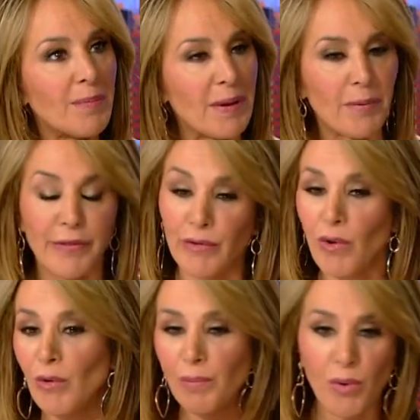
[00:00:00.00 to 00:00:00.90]
of people, there are
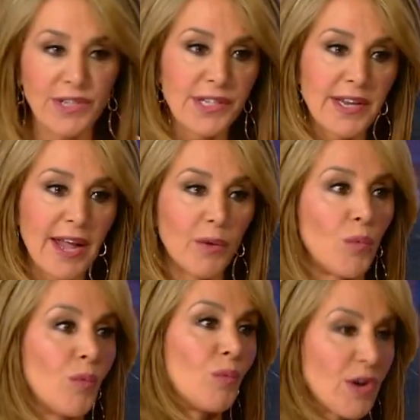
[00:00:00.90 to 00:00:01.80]
reports today,
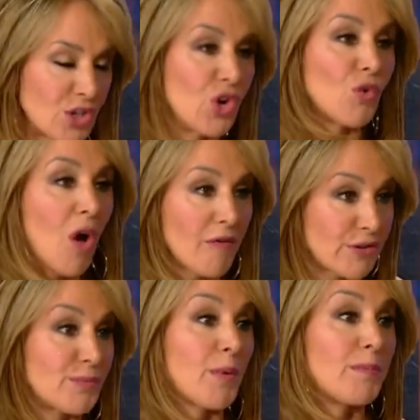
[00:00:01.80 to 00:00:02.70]
was your
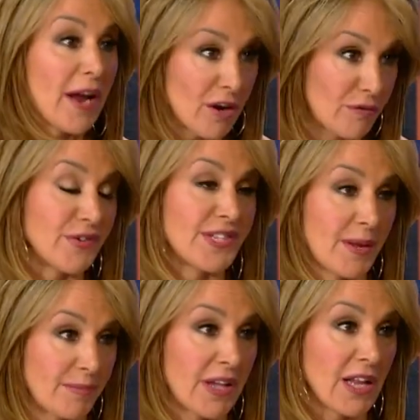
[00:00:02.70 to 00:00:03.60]
office prepared for
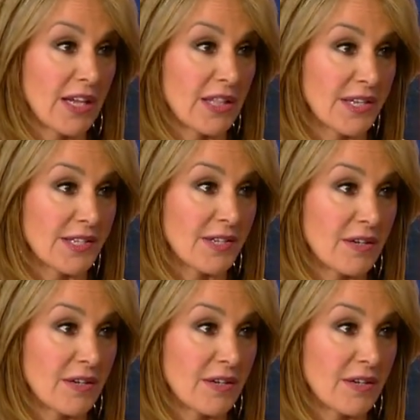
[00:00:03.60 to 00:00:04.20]
something like this?